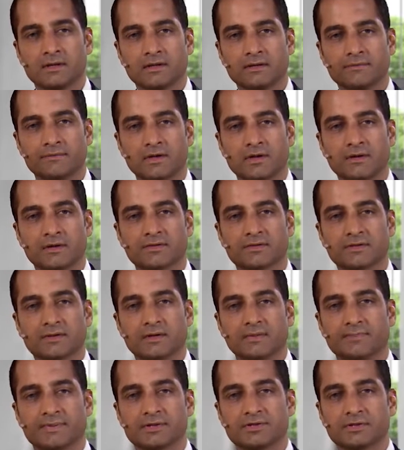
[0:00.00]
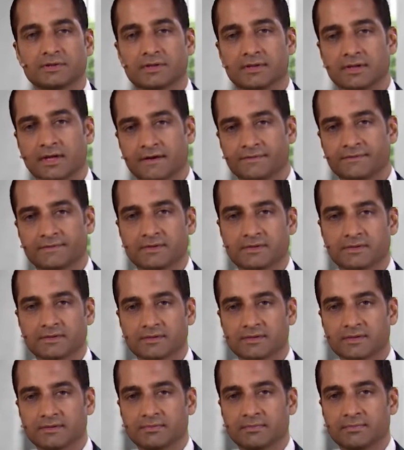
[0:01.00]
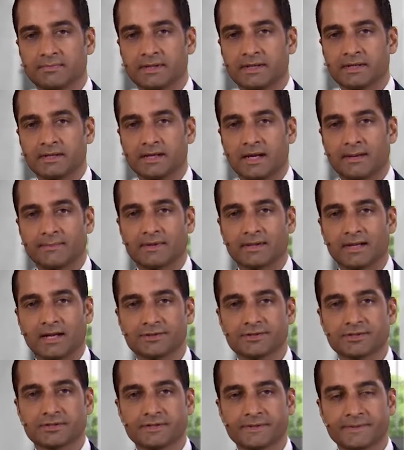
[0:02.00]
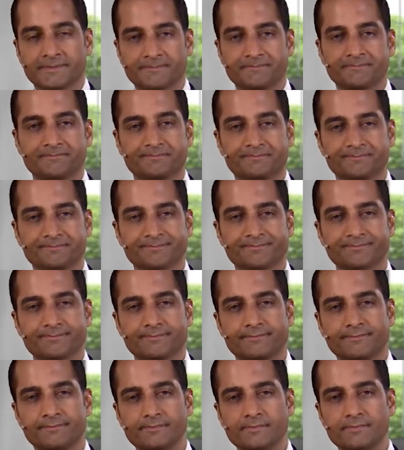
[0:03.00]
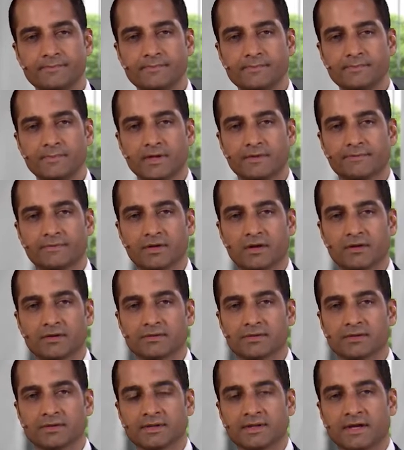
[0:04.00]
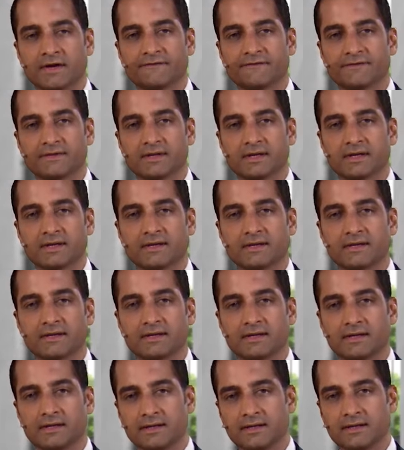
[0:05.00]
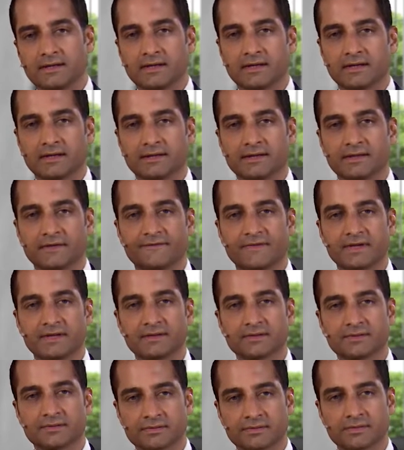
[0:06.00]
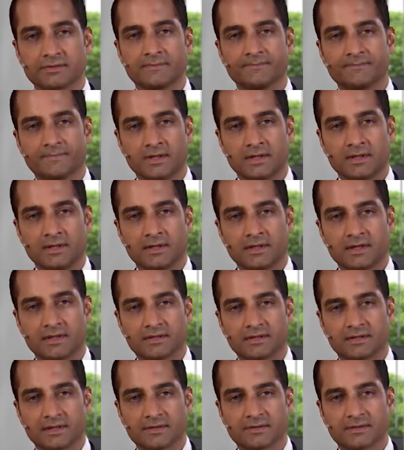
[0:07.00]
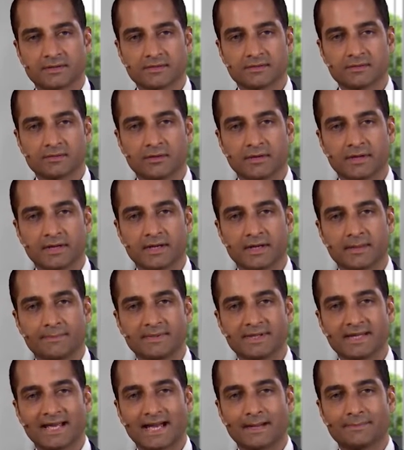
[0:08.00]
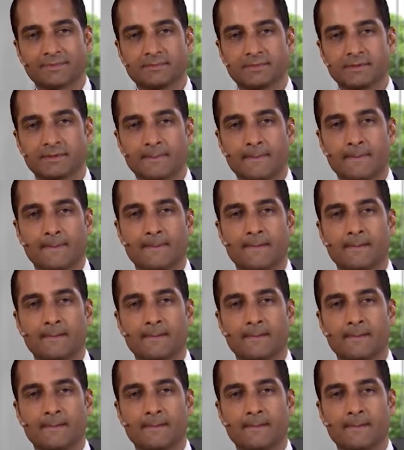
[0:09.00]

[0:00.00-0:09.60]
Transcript: If you notice a picture on the left, so this would be embryologically. If you notice on the left that uh, the fetus and the testes are located up in the abdomen,